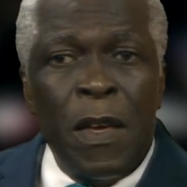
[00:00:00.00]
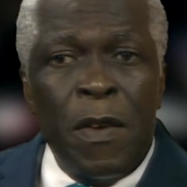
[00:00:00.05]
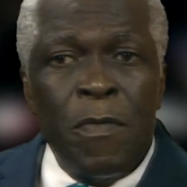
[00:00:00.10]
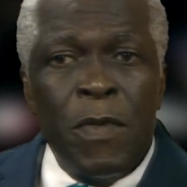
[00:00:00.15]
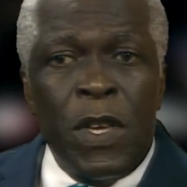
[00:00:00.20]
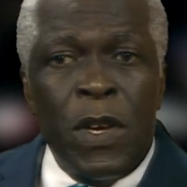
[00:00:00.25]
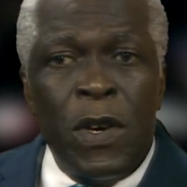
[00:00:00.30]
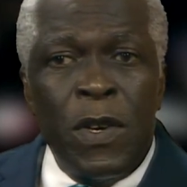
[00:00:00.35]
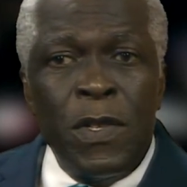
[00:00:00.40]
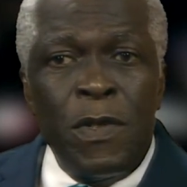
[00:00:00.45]

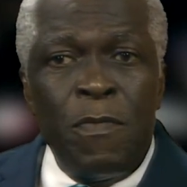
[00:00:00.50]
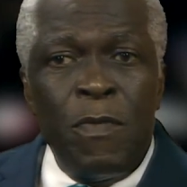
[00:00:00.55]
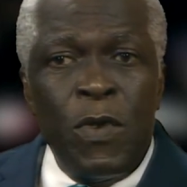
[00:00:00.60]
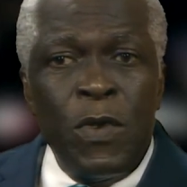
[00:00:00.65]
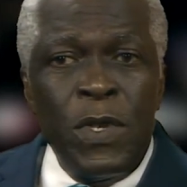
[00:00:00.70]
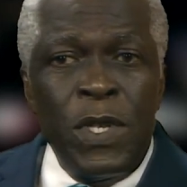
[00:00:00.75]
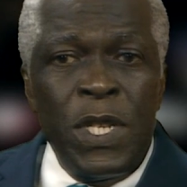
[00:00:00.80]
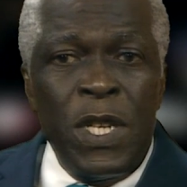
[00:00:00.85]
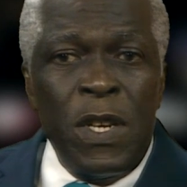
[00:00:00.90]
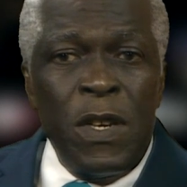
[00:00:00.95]
because
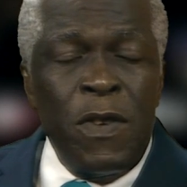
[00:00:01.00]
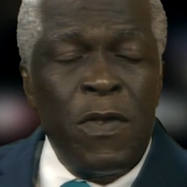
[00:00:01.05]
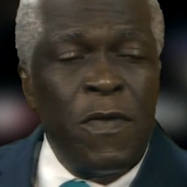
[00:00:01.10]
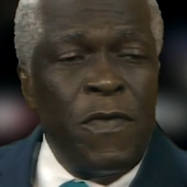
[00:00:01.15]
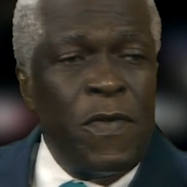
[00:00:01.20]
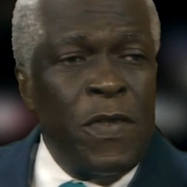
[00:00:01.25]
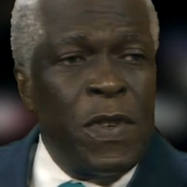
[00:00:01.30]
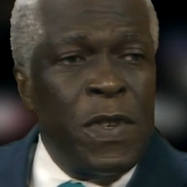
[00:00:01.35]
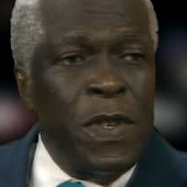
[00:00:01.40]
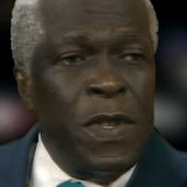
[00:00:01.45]
most
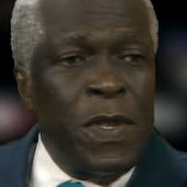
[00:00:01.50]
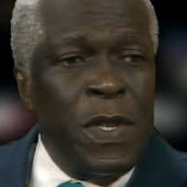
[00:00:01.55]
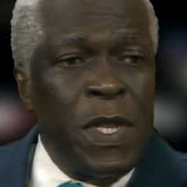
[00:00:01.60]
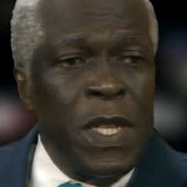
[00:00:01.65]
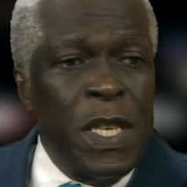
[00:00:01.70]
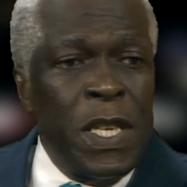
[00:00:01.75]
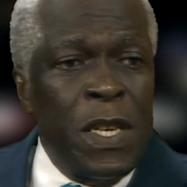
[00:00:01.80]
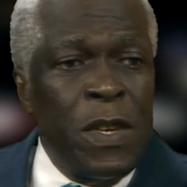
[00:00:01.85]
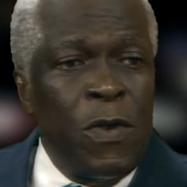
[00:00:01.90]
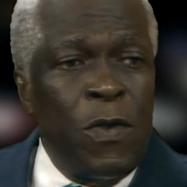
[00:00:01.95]
of
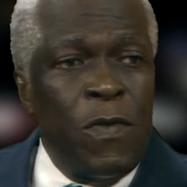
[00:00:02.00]
the